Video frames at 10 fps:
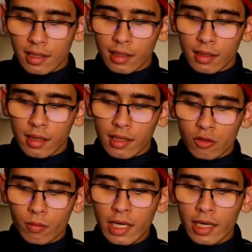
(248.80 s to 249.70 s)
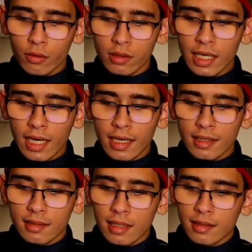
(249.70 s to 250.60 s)
day Allah subhanahu wa
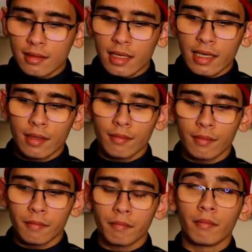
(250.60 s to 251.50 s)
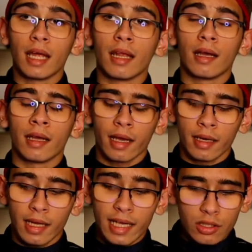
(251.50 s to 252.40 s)
ta'ala sends
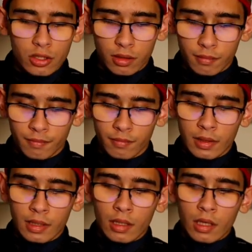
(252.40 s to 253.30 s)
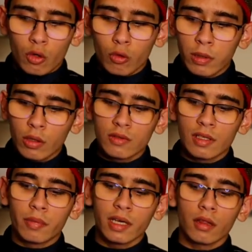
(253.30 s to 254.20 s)
an angel who blows
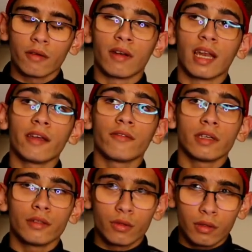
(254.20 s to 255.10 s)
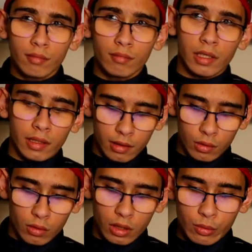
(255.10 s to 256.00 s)
the breath of life into him,
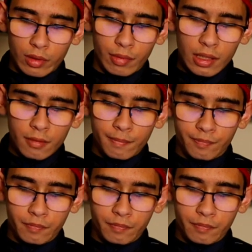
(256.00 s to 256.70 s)
into the human being,